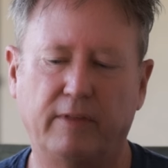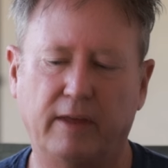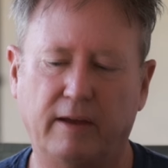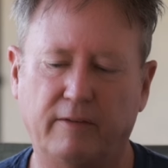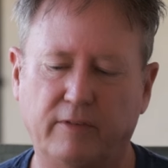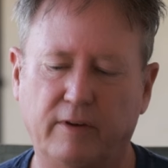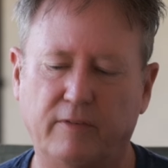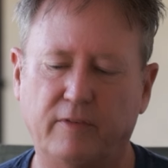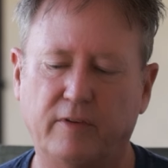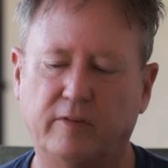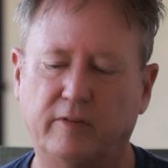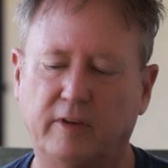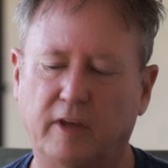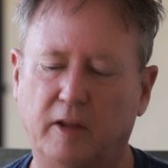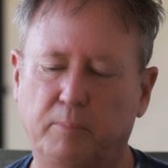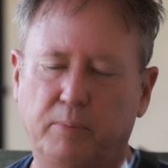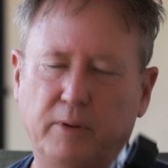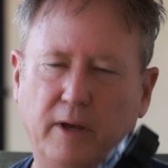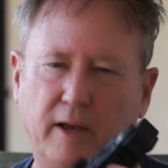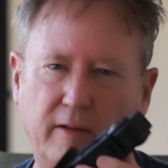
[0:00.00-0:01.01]
they have different
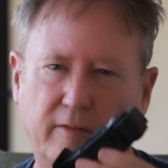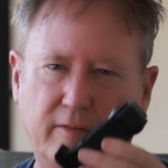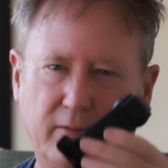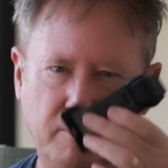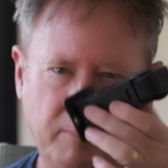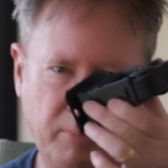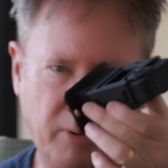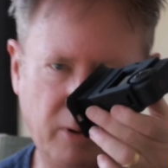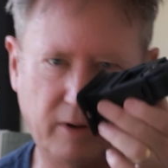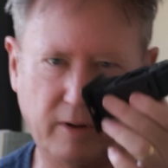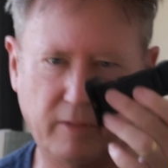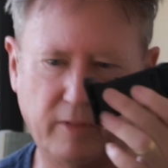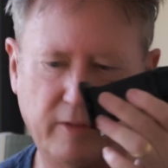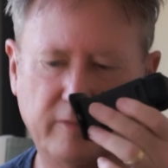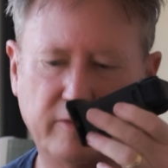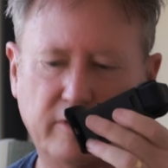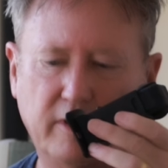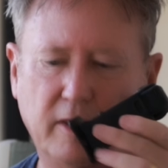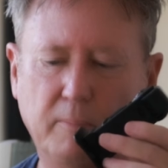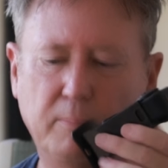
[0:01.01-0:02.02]
skid plates, and part of the
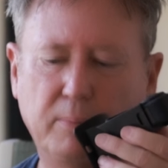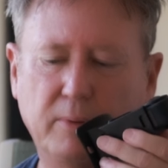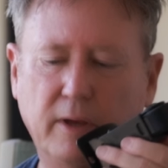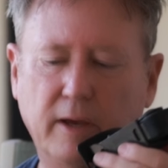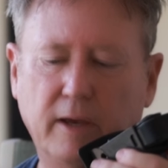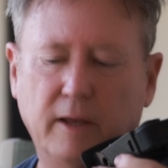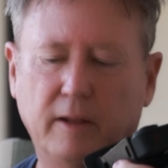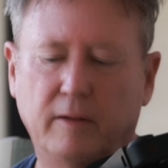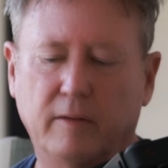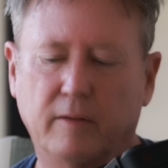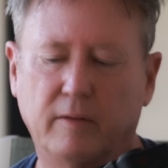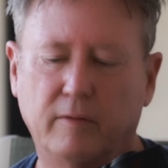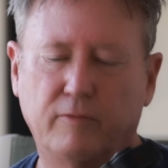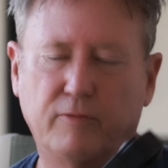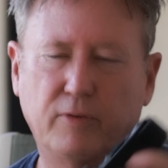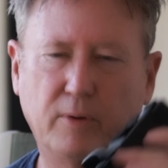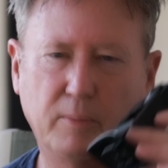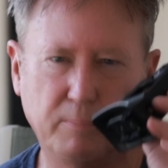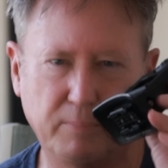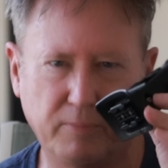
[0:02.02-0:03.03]
skid plate and
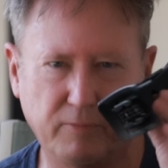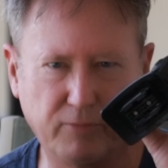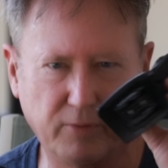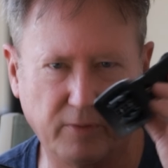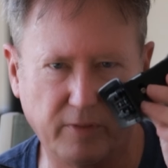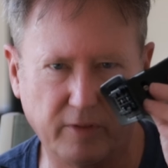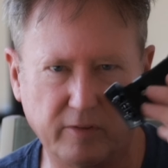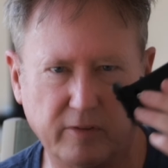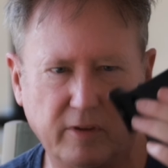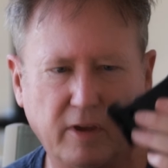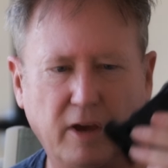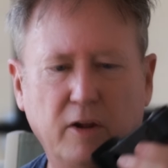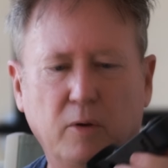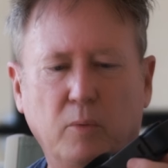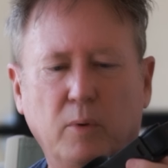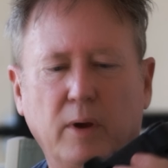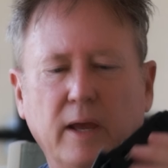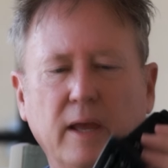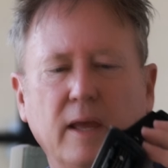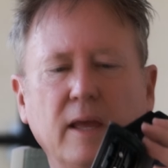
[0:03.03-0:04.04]
for this
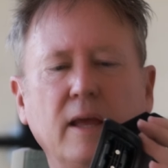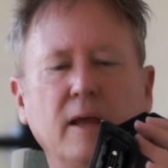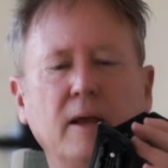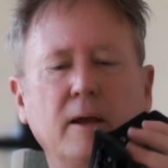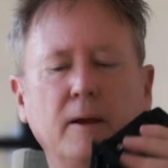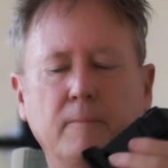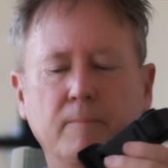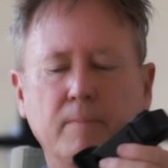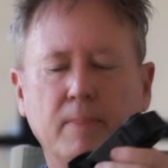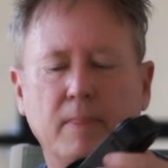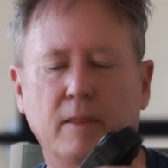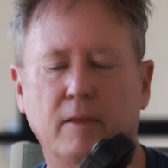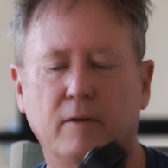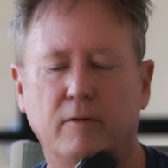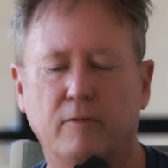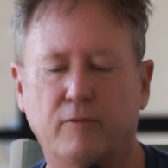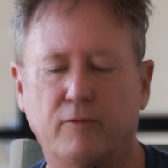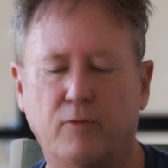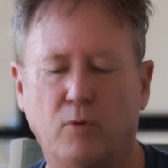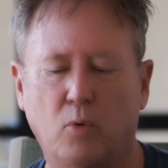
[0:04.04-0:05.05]
cutaway,
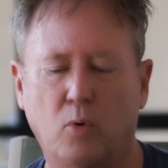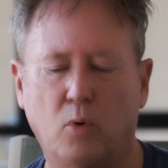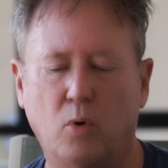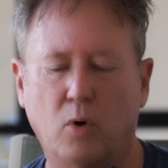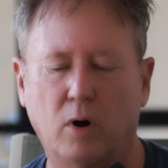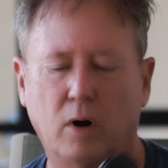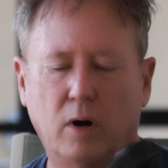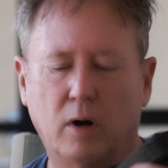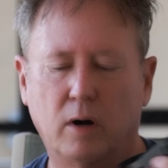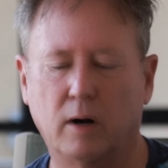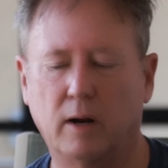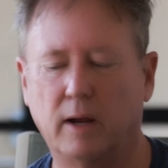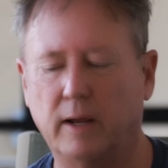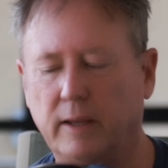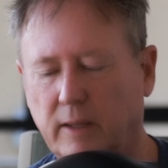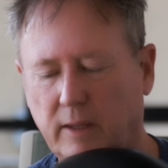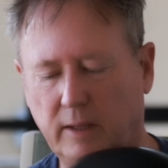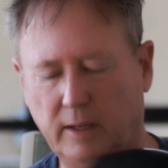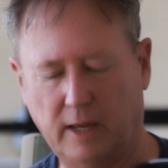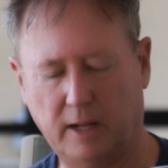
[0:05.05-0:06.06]

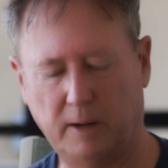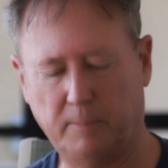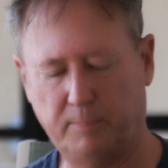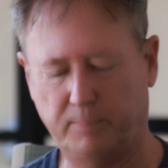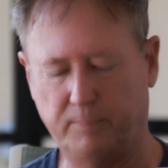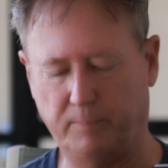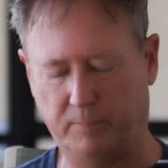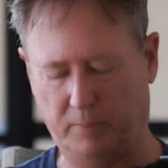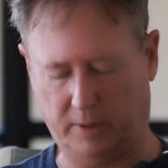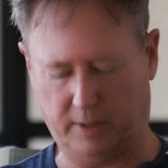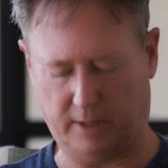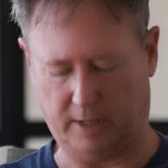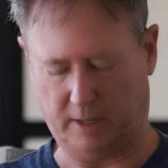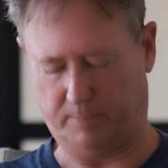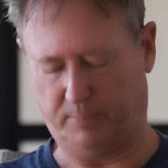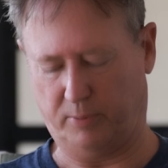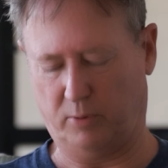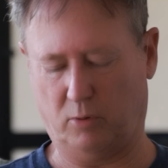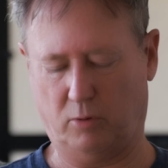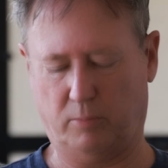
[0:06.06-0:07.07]
you gotta
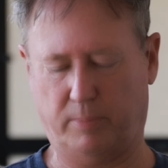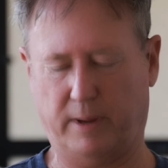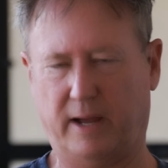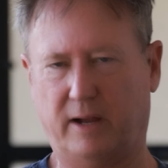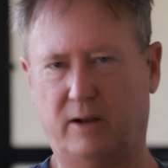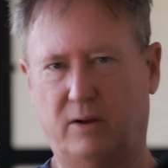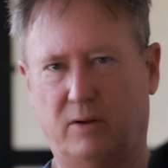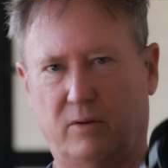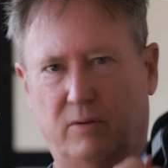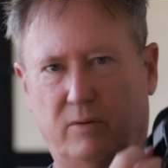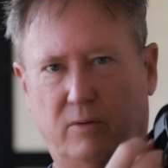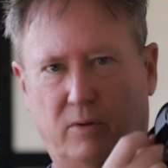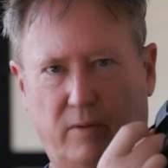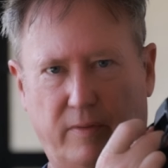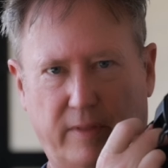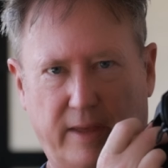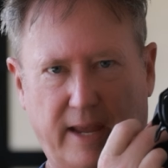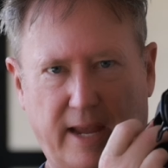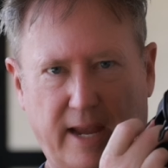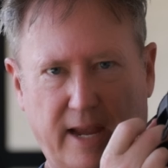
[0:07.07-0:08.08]
pull back
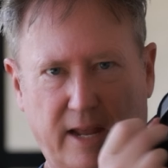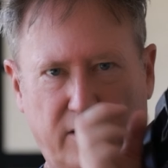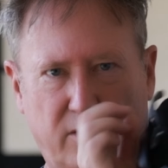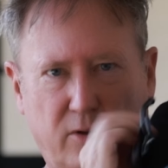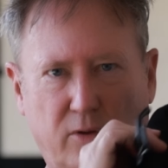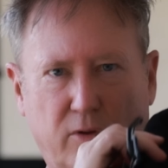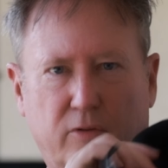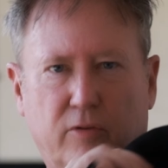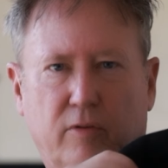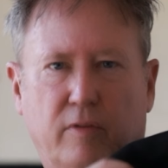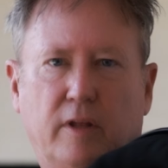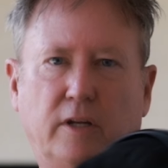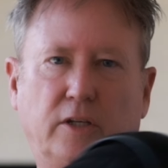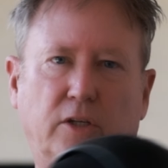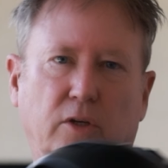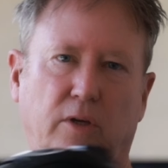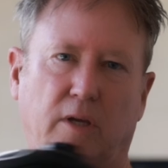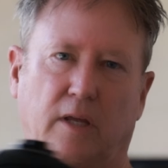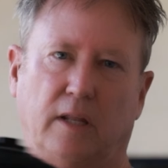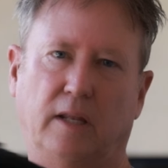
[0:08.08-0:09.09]
on the handle so that
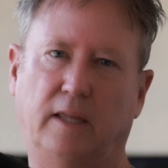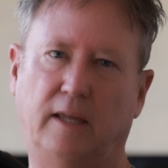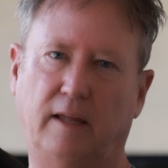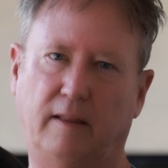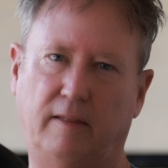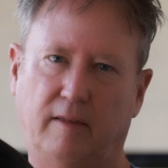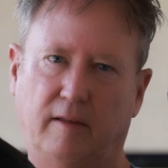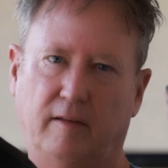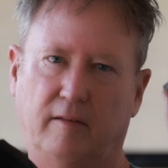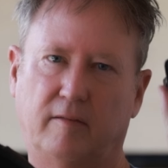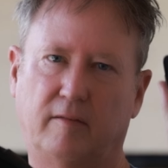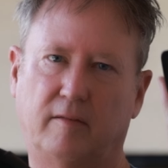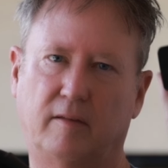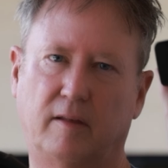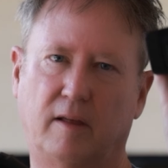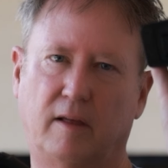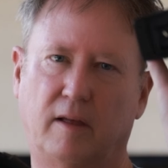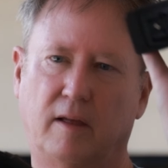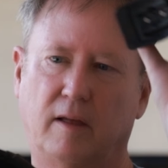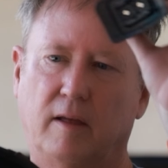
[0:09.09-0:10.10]
you can get this
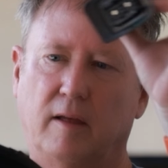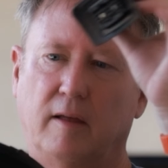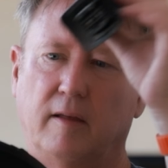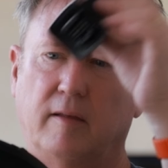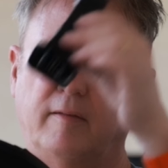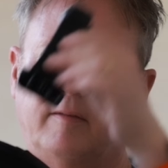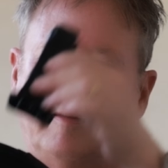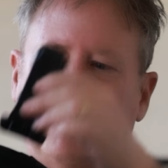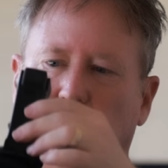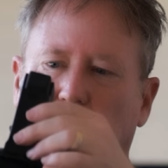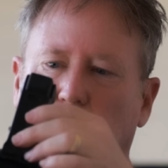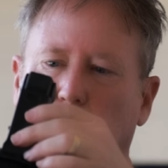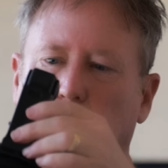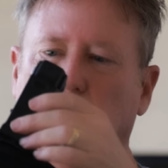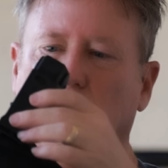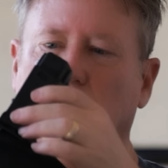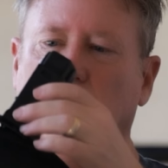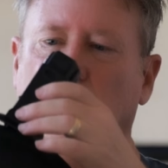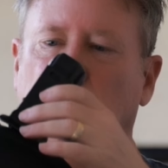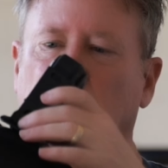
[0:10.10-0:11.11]
set up
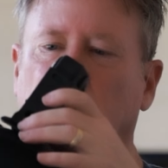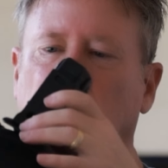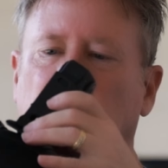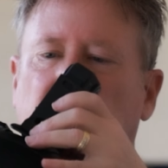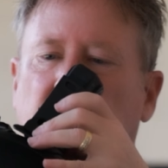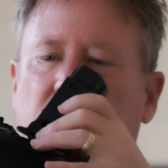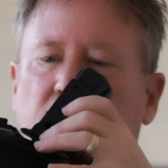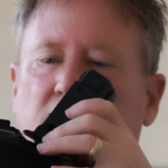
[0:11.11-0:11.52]
here